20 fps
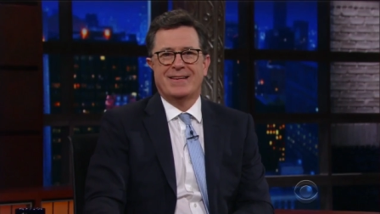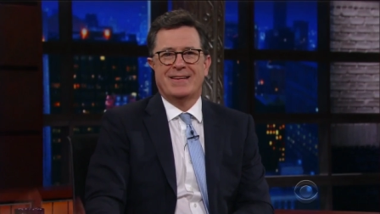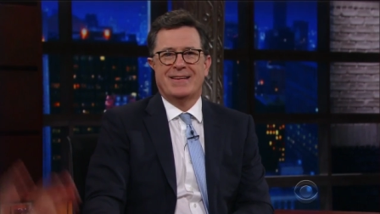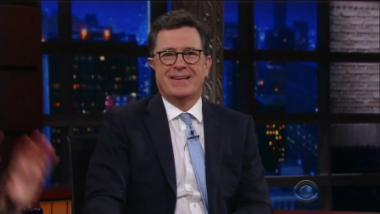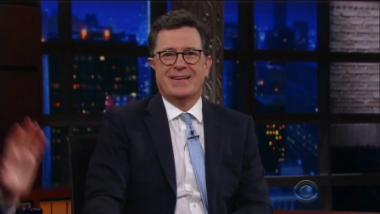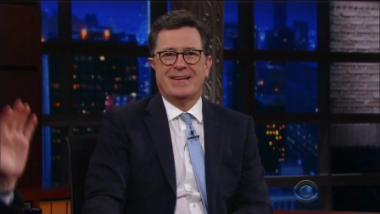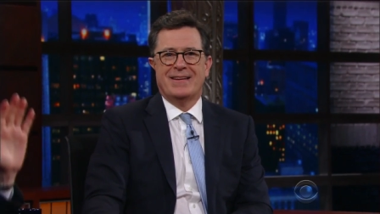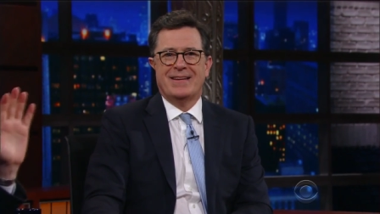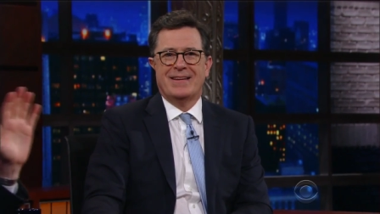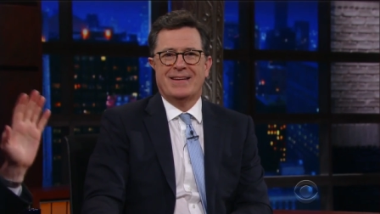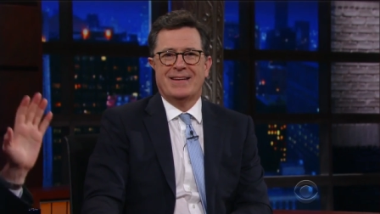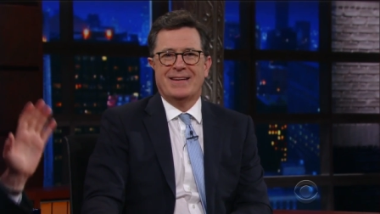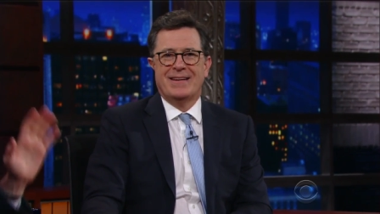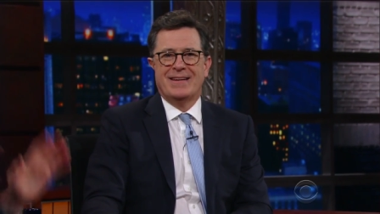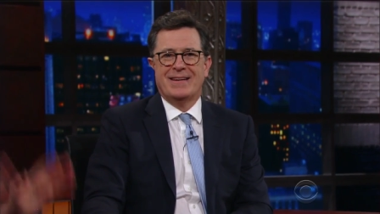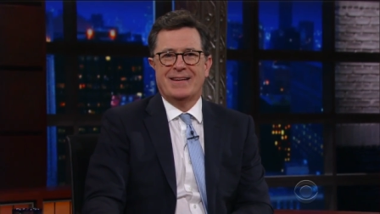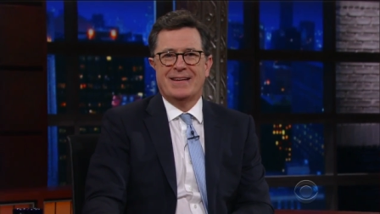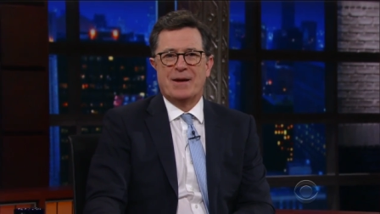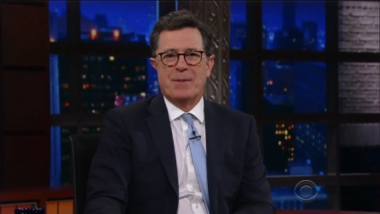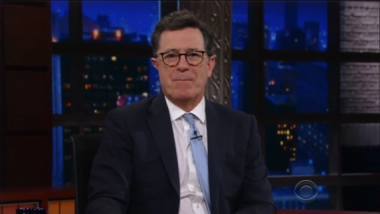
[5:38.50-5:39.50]
much.
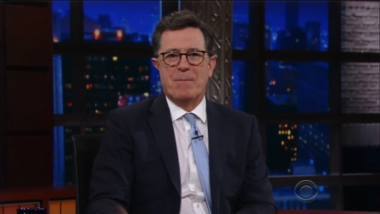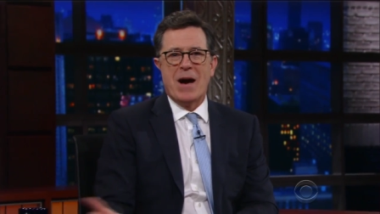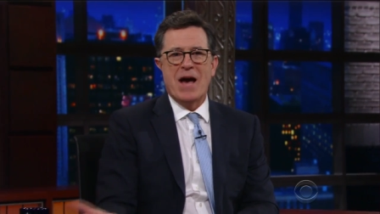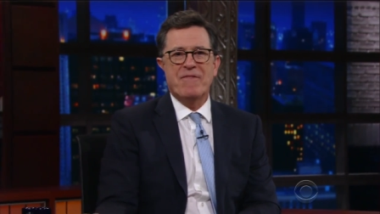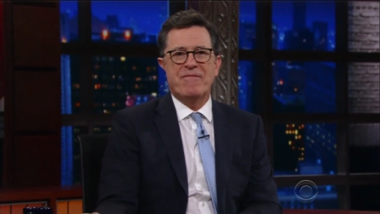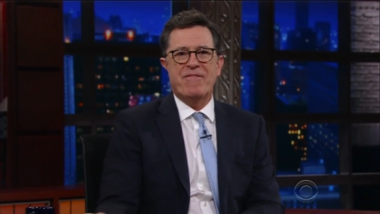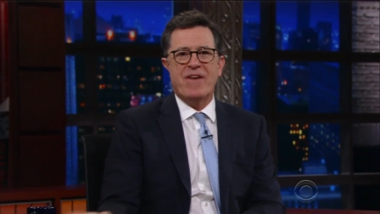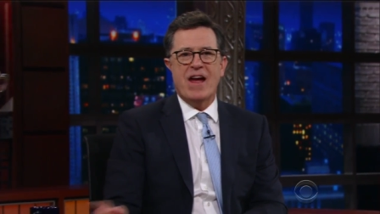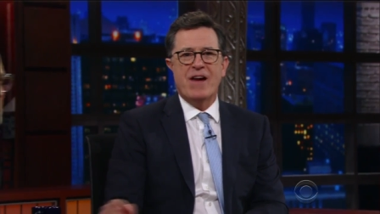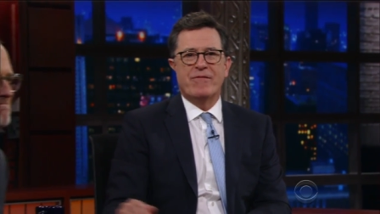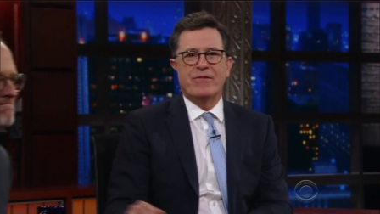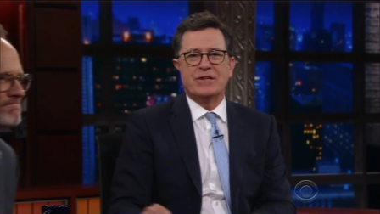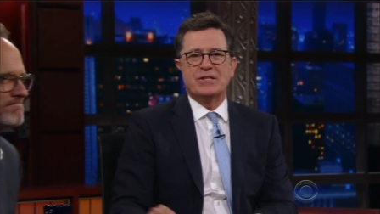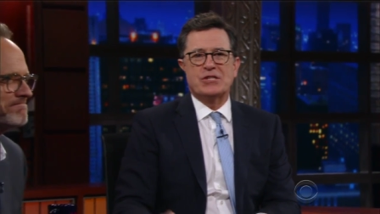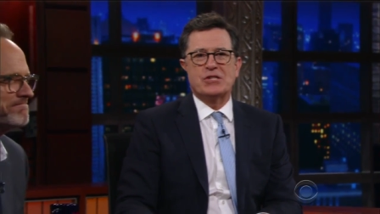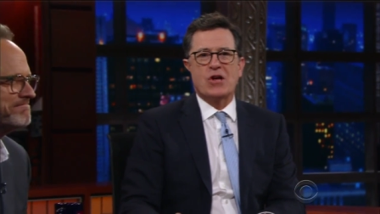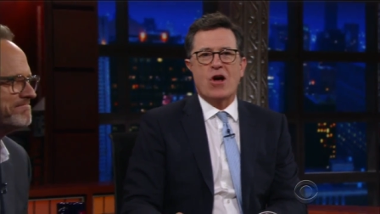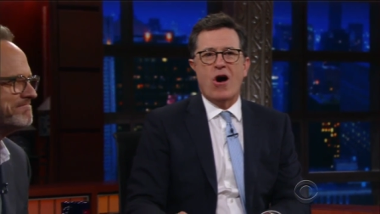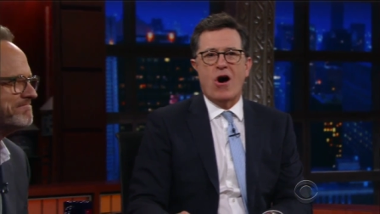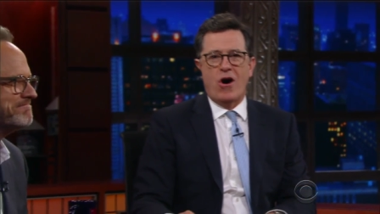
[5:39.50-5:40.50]
My Favorite
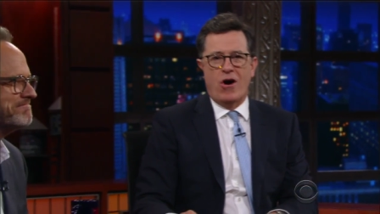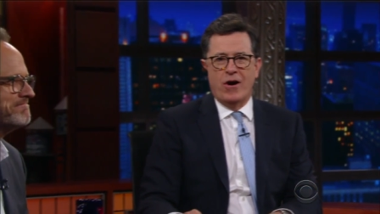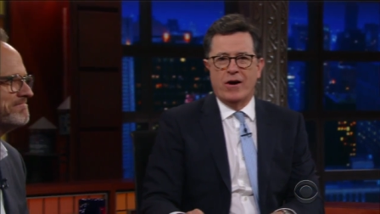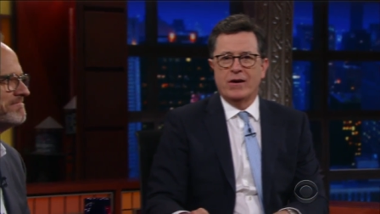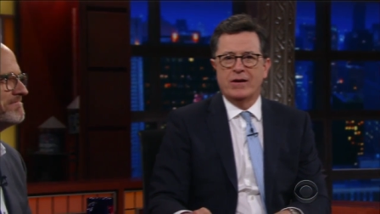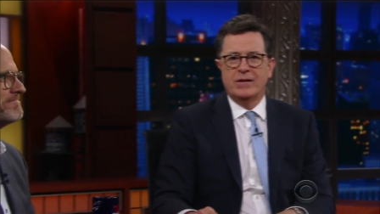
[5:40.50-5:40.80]
Song